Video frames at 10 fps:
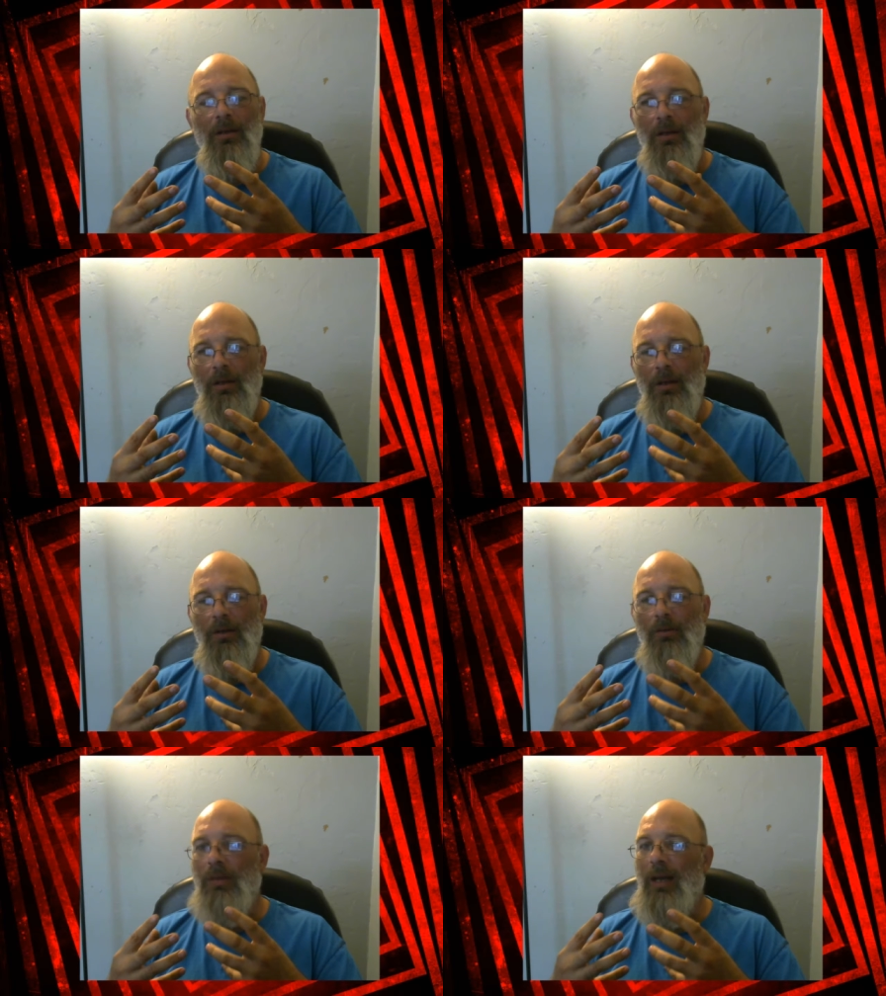
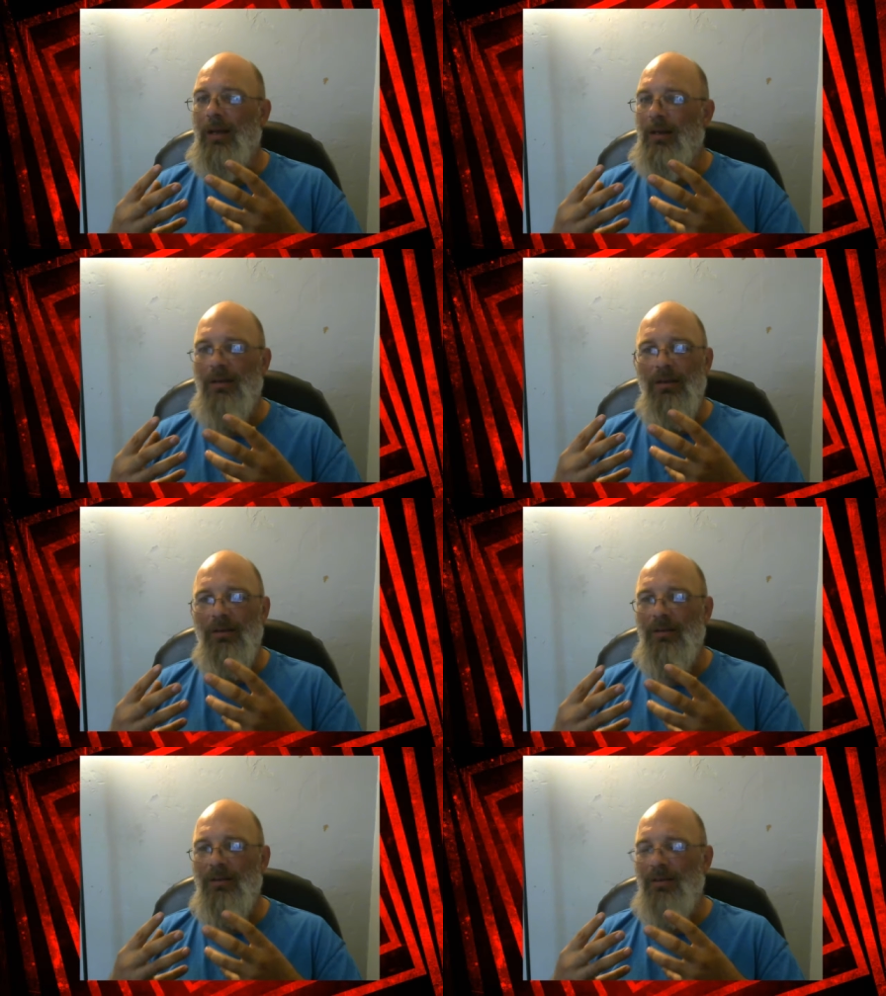That
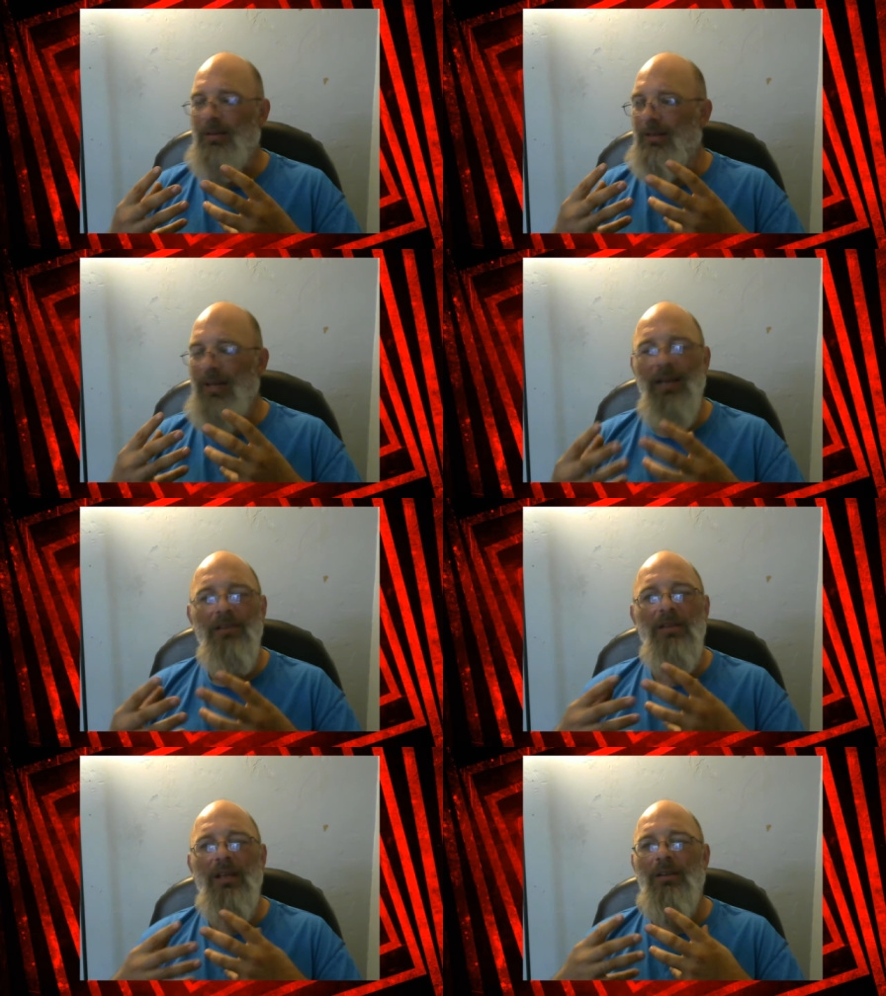the
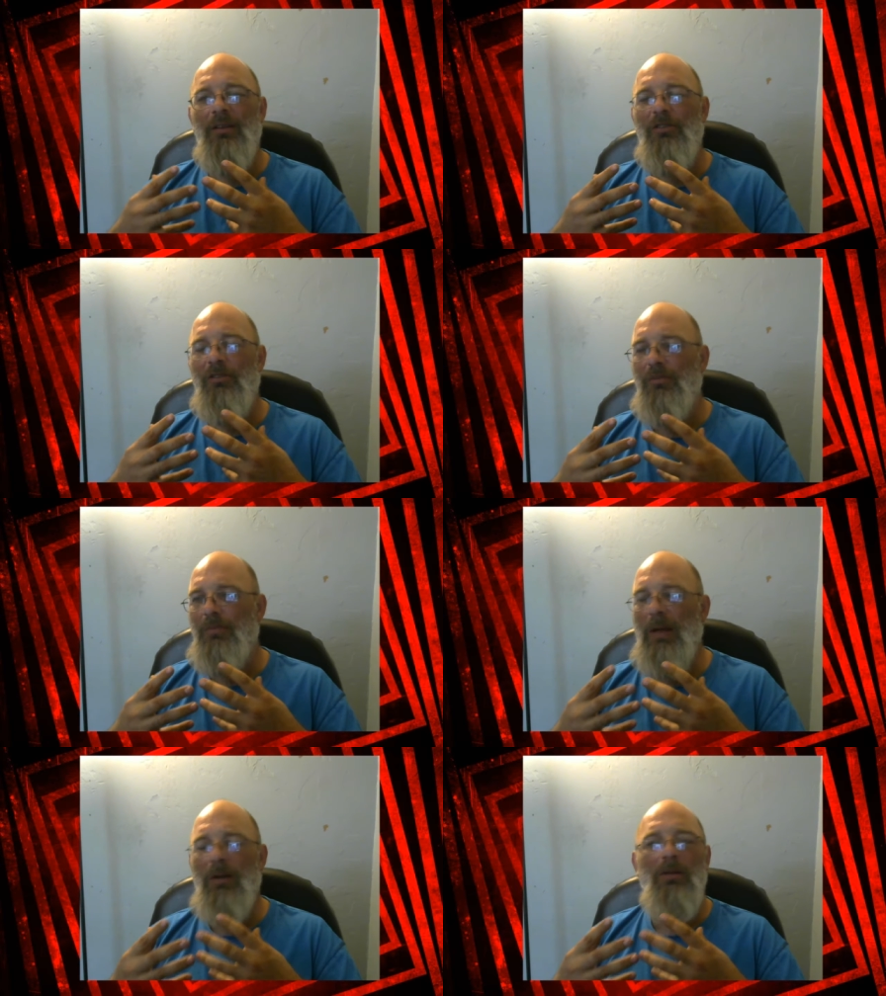taste and the
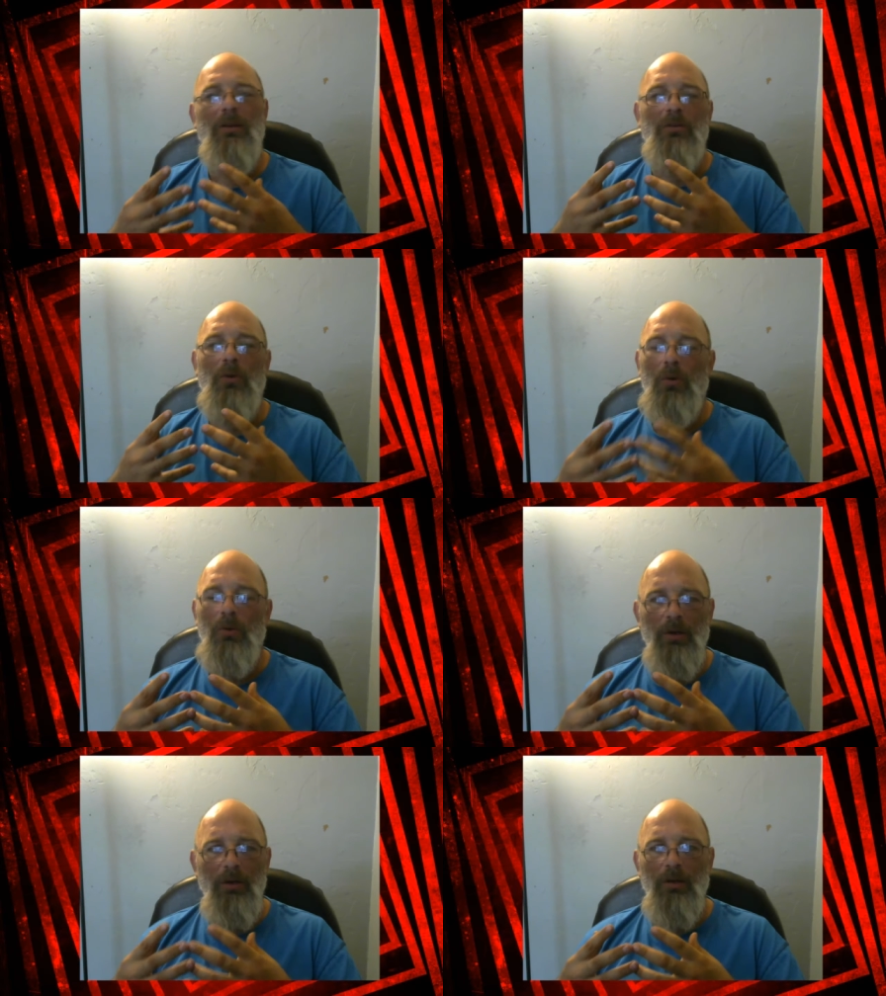smell is
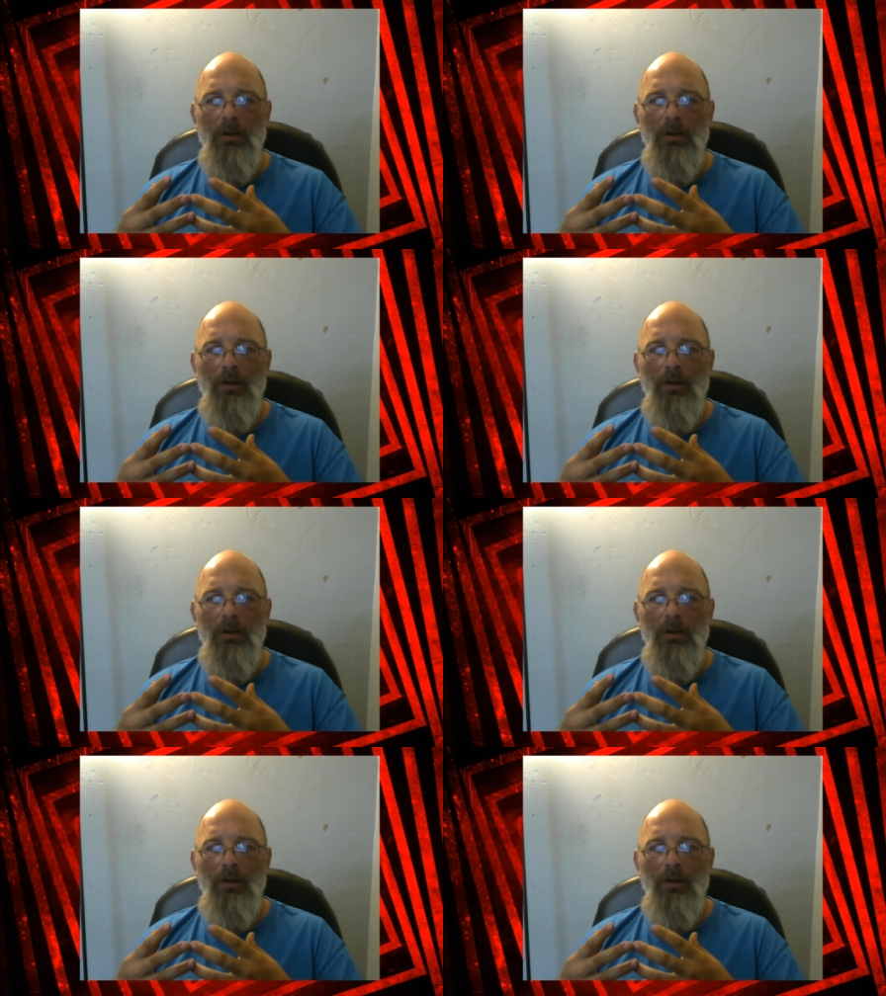horrid.